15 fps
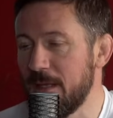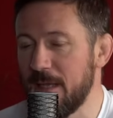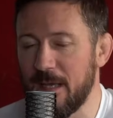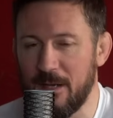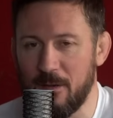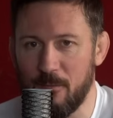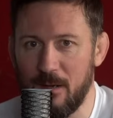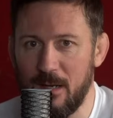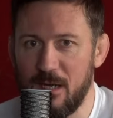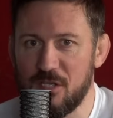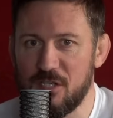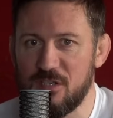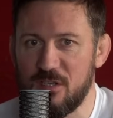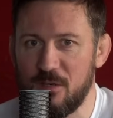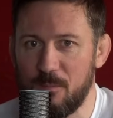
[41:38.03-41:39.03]
And a
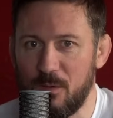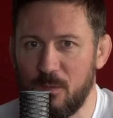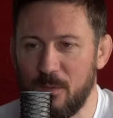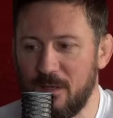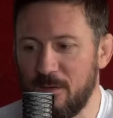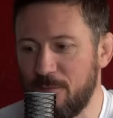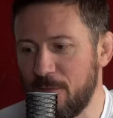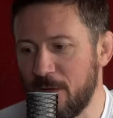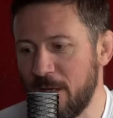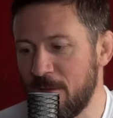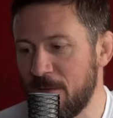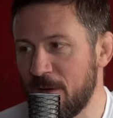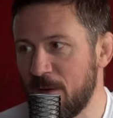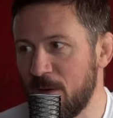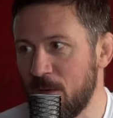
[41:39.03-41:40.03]
relationship between a fighter
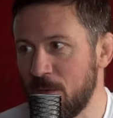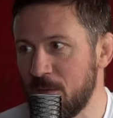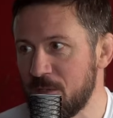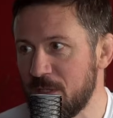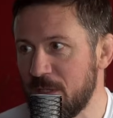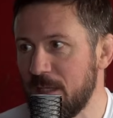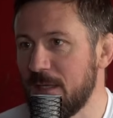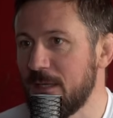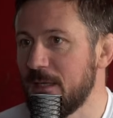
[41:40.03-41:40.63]
and a coach